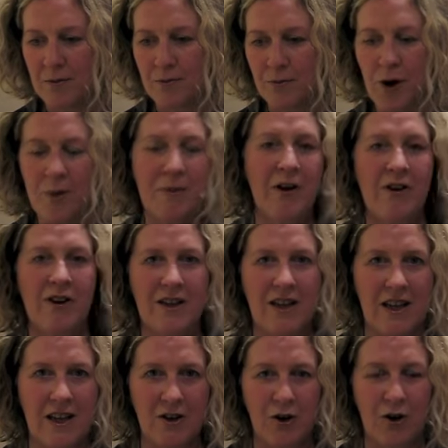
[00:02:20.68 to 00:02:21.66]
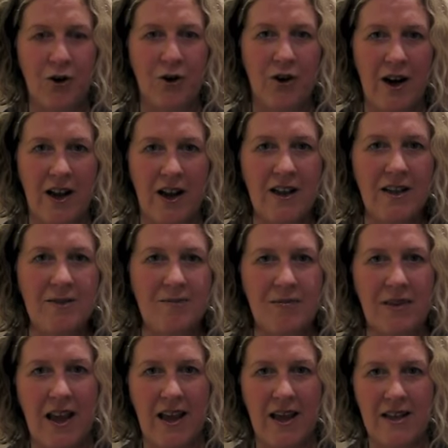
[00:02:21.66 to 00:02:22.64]
Primarily in Korea
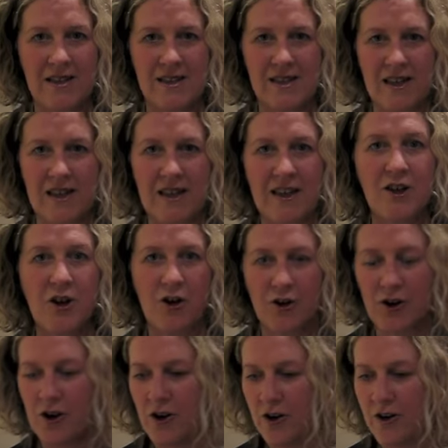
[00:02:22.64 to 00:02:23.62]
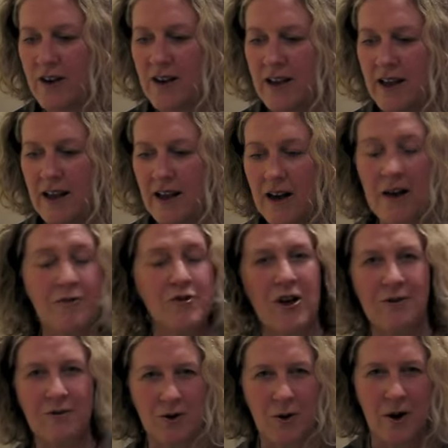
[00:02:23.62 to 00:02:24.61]
and in Hong Kong. I've
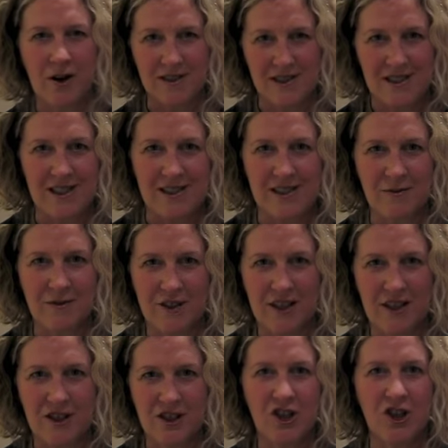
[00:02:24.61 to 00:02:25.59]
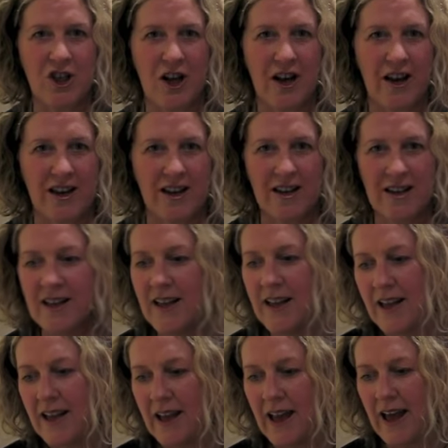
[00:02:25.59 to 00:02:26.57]
travelled quite extensively to China,
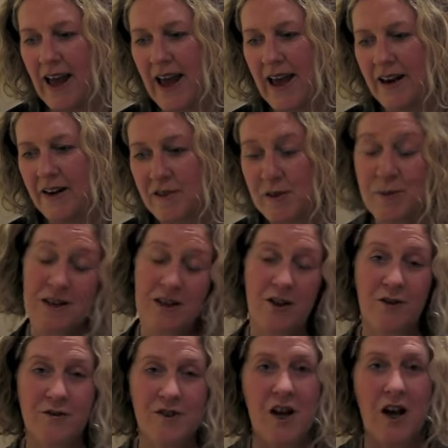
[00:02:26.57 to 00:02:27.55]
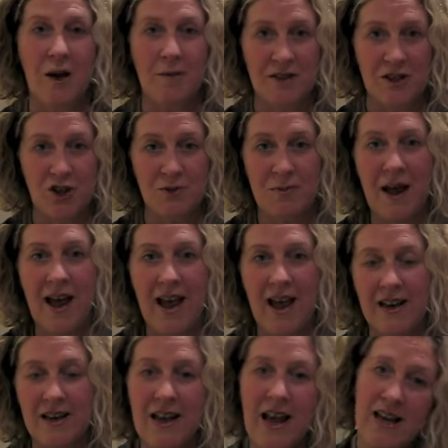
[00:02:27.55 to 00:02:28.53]
and I've spent a lot of time in
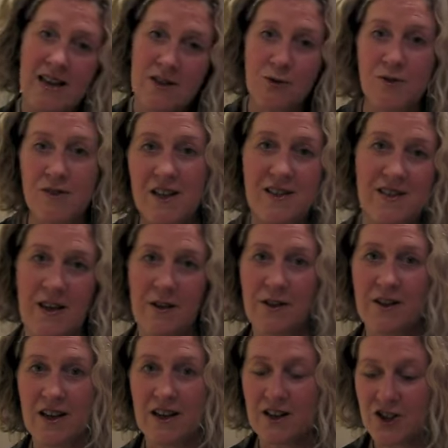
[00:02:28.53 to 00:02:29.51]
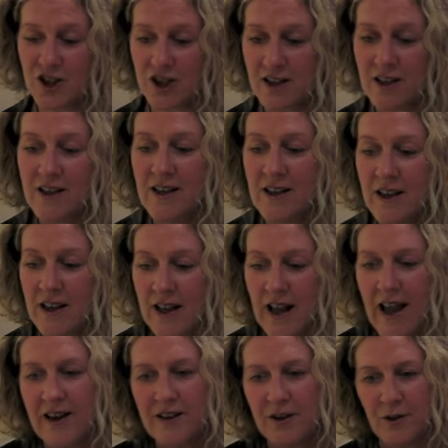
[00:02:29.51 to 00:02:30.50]
Japan and also Southern Asia.
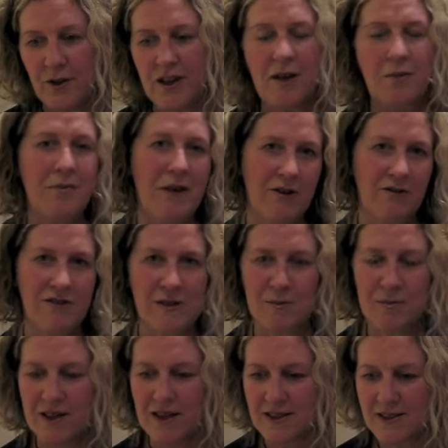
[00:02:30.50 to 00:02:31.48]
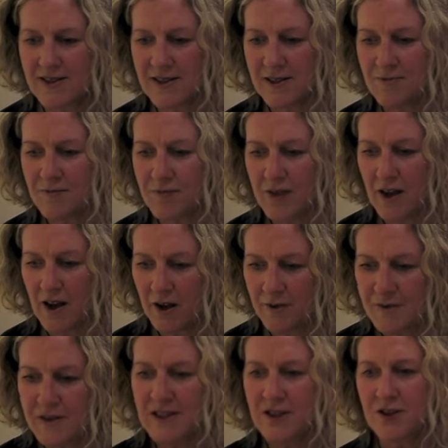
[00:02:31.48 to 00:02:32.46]
And I think in many respects I
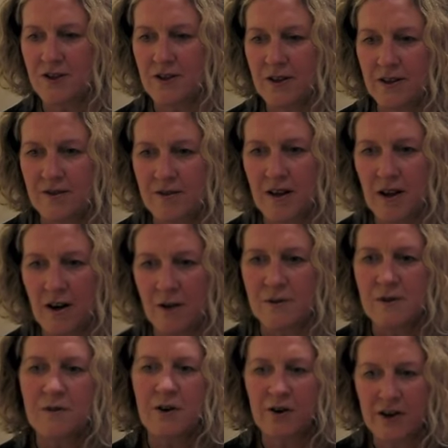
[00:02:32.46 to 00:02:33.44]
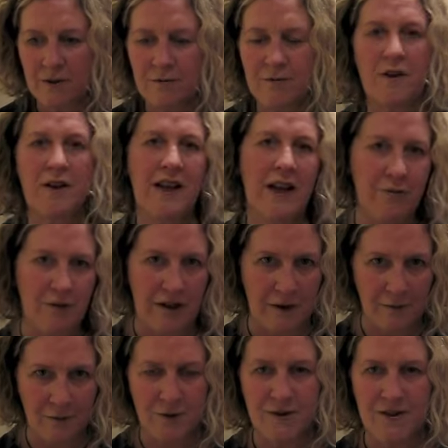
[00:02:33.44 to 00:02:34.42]
was very heavily
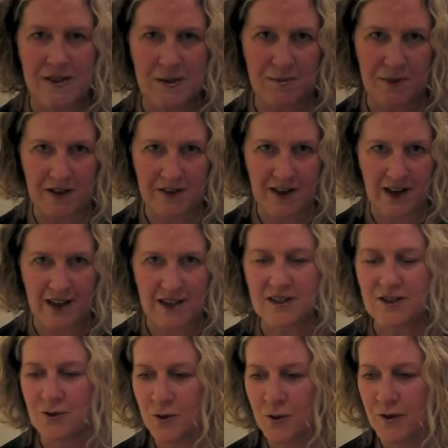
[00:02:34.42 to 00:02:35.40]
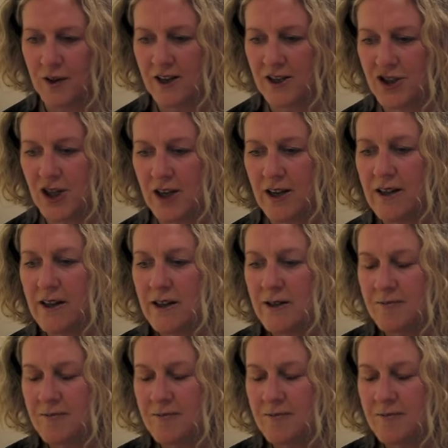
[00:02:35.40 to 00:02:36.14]
influenced by the art in North Asia.